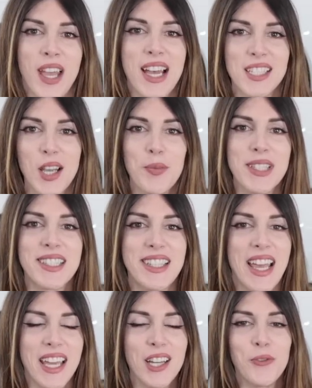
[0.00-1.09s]
as I've been
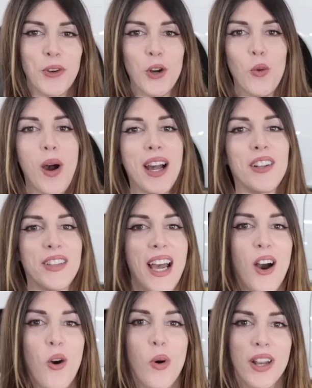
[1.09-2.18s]
saying for a while
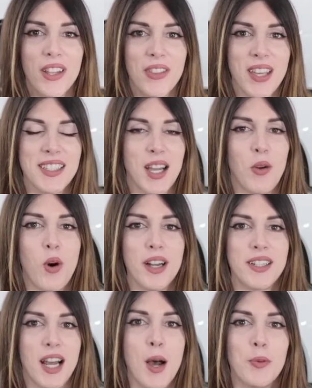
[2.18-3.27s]
now, one of the things I
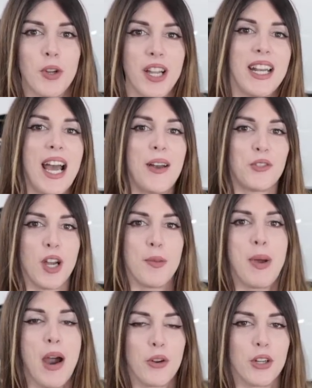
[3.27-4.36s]
wanted to upgrade after I
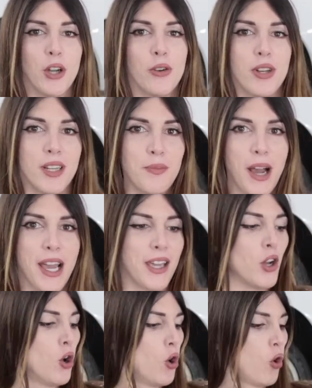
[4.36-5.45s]
powder coated my
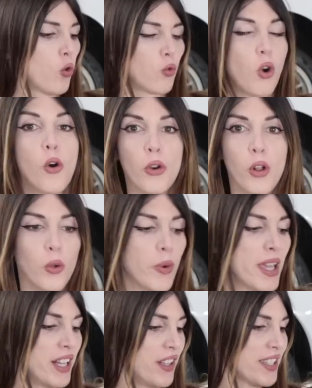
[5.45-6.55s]
Ronal
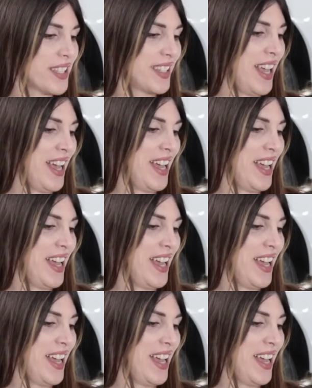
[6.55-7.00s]
wheels